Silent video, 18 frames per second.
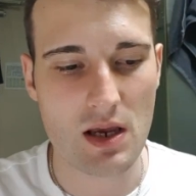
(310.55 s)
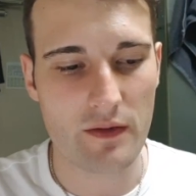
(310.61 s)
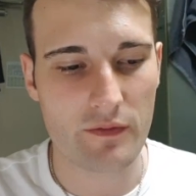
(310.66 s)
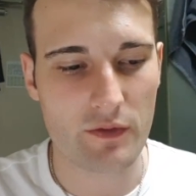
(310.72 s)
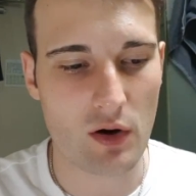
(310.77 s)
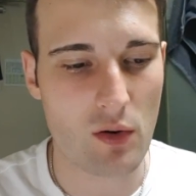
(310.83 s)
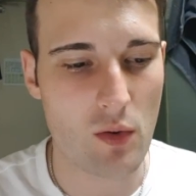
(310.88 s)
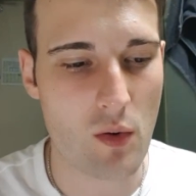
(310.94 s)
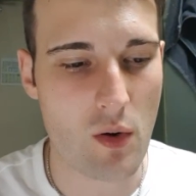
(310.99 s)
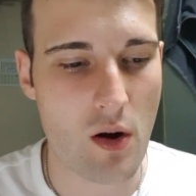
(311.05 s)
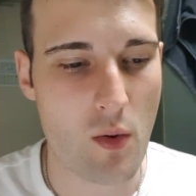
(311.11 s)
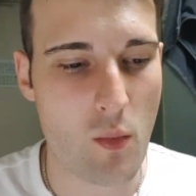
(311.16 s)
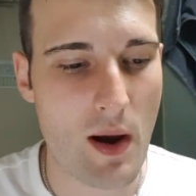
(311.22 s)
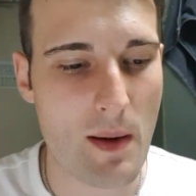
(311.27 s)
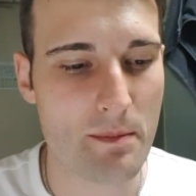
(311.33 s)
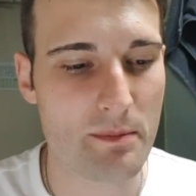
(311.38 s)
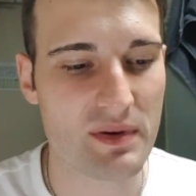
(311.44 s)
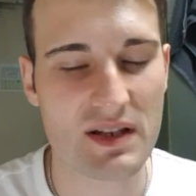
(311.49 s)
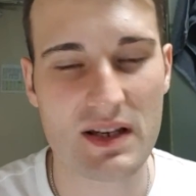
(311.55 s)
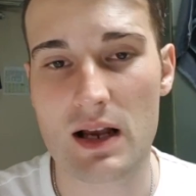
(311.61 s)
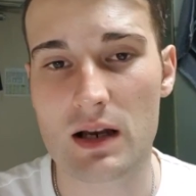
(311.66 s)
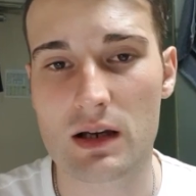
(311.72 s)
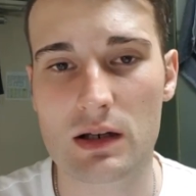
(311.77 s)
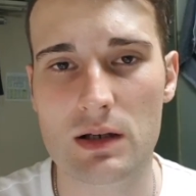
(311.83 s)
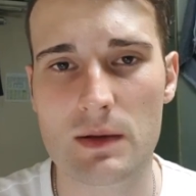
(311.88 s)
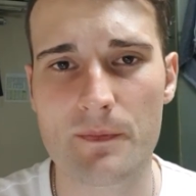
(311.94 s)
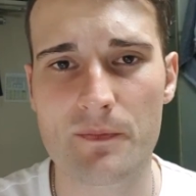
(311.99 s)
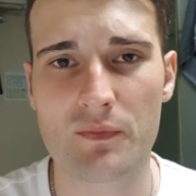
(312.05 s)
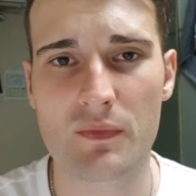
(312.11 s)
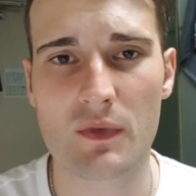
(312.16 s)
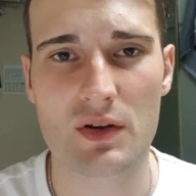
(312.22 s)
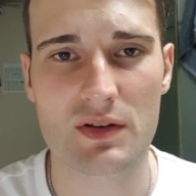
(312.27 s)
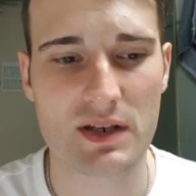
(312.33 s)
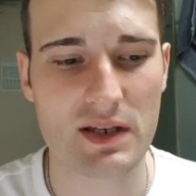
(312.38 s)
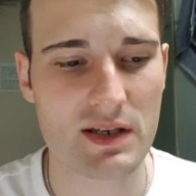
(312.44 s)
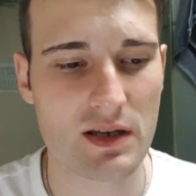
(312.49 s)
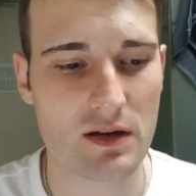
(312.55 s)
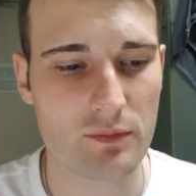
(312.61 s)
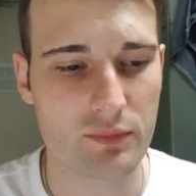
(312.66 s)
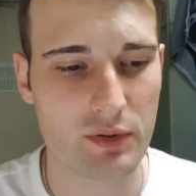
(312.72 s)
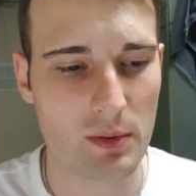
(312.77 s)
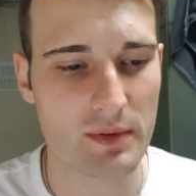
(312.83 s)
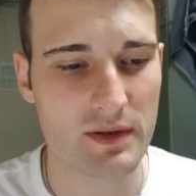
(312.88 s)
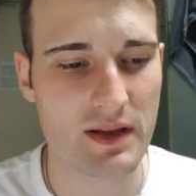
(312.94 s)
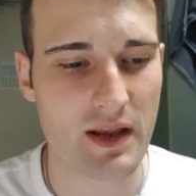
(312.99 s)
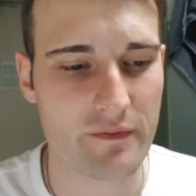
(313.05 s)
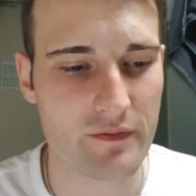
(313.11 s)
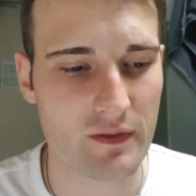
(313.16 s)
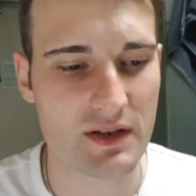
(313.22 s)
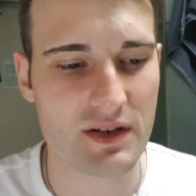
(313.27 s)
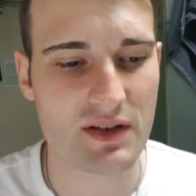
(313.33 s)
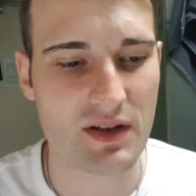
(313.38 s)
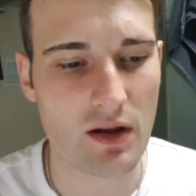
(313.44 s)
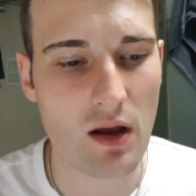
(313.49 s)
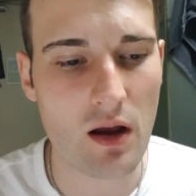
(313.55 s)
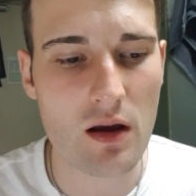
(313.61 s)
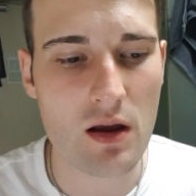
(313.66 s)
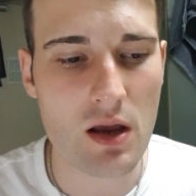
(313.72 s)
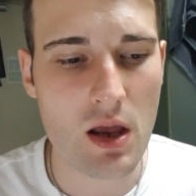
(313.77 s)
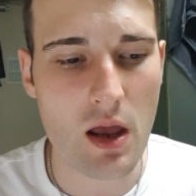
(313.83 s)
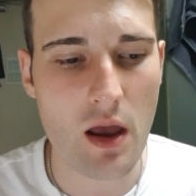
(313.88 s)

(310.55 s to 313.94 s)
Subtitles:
I've got Wan-Bissaka, because he's going to probably definitely start,